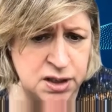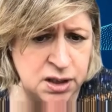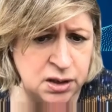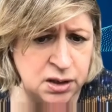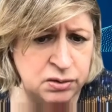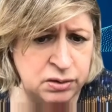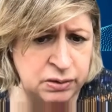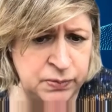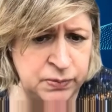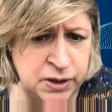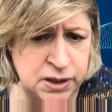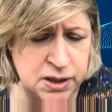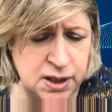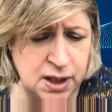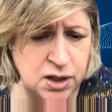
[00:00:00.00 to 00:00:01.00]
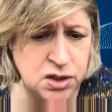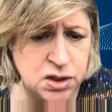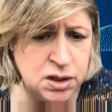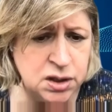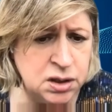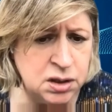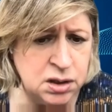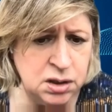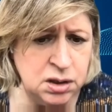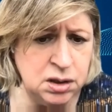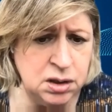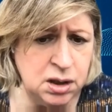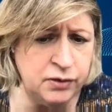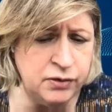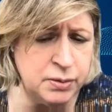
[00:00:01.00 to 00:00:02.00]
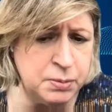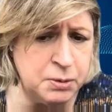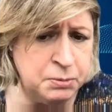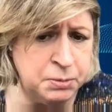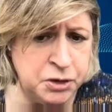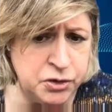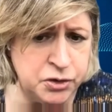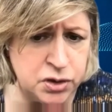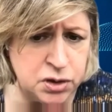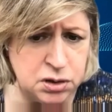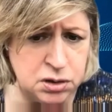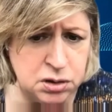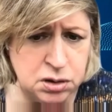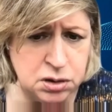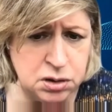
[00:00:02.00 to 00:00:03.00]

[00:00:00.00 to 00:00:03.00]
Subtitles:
and equipment section of the proposal.